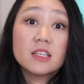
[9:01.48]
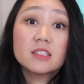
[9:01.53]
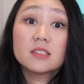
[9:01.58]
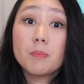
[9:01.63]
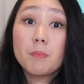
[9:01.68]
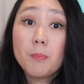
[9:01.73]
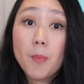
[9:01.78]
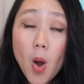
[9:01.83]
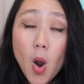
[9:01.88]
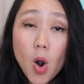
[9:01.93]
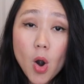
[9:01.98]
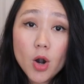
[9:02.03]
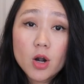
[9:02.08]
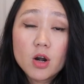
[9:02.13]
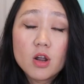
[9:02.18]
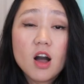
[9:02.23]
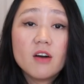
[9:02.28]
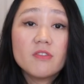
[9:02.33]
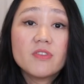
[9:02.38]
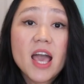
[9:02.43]
the bar
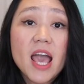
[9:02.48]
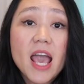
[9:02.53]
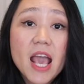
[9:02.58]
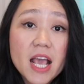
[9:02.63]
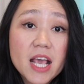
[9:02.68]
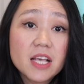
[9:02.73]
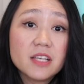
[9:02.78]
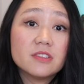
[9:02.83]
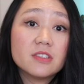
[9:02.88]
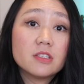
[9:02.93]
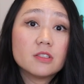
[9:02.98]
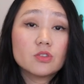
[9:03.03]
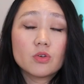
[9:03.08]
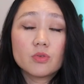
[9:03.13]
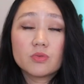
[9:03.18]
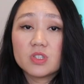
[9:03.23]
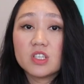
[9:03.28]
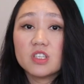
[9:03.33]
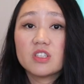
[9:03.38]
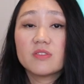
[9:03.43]
of acing
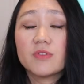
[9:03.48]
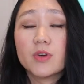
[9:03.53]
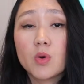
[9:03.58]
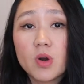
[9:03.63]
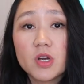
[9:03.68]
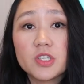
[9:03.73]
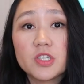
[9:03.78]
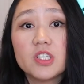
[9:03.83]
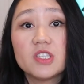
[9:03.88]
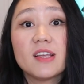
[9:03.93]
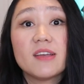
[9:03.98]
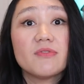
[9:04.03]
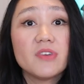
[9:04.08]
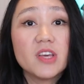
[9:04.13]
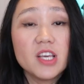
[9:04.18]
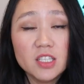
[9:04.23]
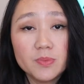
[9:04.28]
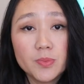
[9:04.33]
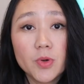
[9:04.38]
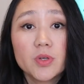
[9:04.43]
those interview questions at
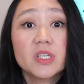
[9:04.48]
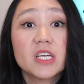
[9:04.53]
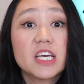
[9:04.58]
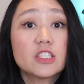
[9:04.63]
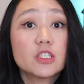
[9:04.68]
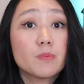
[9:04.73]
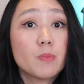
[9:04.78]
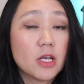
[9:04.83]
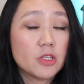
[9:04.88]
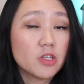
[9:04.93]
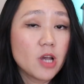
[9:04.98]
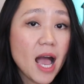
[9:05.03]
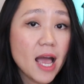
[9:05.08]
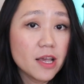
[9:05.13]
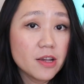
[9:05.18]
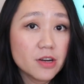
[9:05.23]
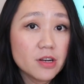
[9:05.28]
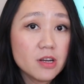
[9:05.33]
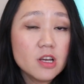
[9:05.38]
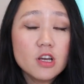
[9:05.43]
Facebook is much
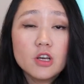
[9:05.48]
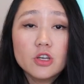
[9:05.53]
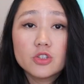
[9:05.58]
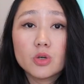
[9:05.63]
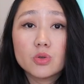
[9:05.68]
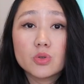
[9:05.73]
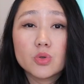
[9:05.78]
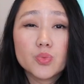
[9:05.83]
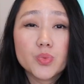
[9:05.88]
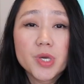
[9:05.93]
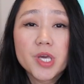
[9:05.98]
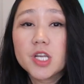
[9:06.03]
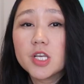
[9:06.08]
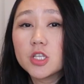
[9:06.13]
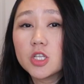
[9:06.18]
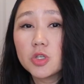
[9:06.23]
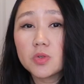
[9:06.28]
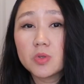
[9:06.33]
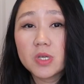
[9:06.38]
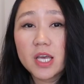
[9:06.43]
higher. So you really
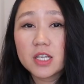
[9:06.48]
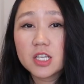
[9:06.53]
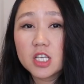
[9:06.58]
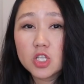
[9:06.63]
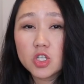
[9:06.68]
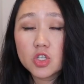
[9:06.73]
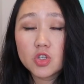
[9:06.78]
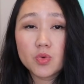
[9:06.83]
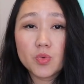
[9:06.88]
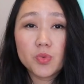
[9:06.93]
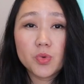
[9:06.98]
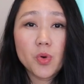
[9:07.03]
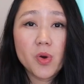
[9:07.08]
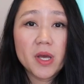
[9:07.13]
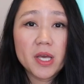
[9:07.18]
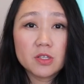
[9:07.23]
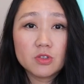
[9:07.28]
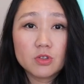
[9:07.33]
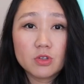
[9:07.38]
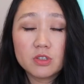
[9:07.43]
need to get into your
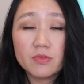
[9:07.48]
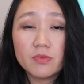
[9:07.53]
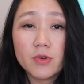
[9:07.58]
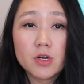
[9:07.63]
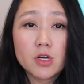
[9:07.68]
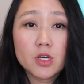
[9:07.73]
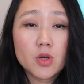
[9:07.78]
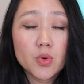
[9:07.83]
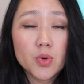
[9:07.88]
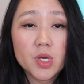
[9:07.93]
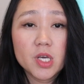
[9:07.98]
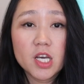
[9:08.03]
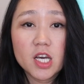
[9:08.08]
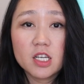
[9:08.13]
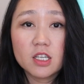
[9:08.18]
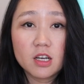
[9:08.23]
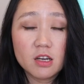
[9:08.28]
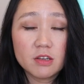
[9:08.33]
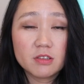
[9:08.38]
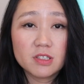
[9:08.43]
answers very quick
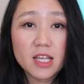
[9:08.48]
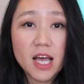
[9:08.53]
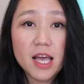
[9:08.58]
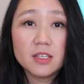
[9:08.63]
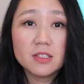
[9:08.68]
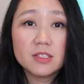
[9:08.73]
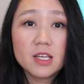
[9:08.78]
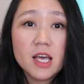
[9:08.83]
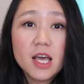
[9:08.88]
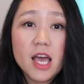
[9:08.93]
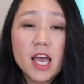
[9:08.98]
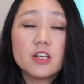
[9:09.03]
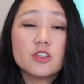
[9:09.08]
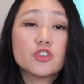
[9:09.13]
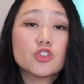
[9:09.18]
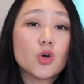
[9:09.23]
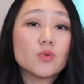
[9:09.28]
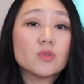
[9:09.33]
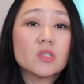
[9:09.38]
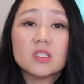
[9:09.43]
and concise and
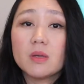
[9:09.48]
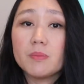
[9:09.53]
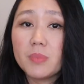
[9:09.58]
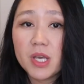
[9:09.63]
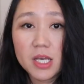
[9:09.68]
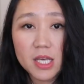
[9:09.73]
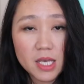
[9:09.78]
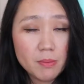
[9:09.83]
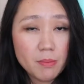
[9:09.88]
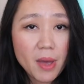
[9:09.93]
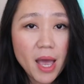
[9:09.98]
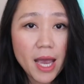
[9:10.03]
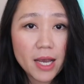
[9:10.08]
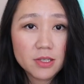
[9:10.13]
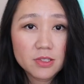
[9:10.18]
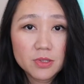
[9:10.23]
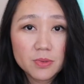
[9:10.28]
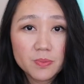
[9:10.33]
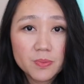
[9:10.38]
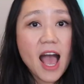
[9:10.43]
show them the big
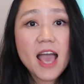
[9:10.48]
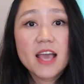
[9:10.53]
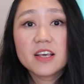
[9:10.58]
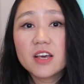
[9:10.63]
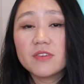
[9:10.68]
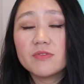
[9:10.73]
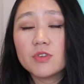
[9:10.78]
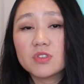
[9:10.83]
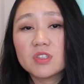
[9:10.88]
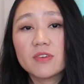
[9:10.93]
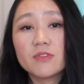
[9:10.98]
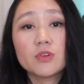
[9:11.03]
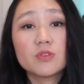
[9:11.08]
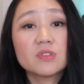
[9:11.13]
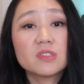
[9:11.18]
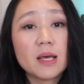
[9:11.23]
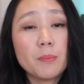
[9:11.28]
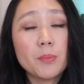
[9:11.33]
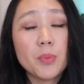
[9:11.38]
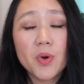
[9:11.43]
impact. I gave you several
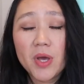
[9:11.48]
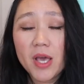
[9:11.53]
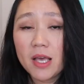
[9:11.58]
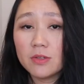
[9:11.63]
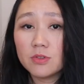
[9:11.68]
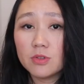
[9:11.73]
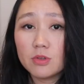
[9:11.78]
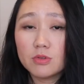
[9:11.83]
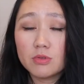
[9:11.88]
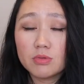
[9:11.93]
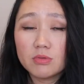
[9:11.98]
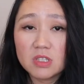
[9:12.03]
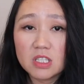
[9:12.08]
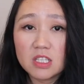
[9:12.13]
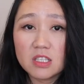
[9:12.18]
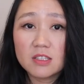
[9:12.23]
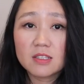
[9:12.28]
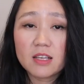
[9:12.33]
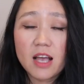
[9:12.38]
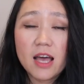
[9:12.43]
sample answers to
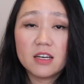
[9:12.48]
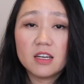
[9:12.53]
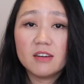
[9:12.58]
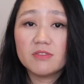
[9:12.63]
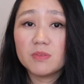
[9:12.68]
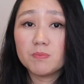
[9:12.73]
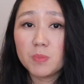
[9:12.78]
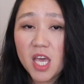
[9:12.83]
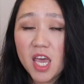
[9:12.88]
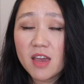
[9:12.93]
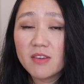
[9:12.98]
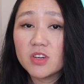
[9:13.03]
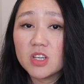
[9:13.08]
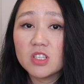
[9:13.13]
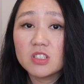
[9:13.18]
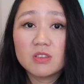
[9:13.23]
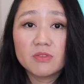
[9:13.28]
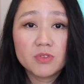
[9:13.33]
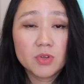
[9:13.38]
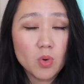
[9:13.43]
these kind of behavior
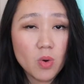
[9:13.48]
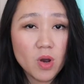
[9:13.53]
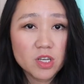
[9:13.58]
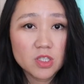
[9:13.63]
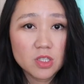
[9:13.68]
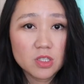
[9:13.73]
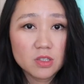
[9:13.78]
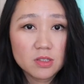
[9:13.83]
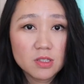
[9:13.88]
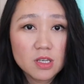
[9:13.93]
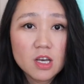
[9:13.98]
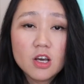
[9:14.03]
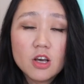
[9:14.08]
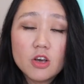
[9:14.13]
interview questions.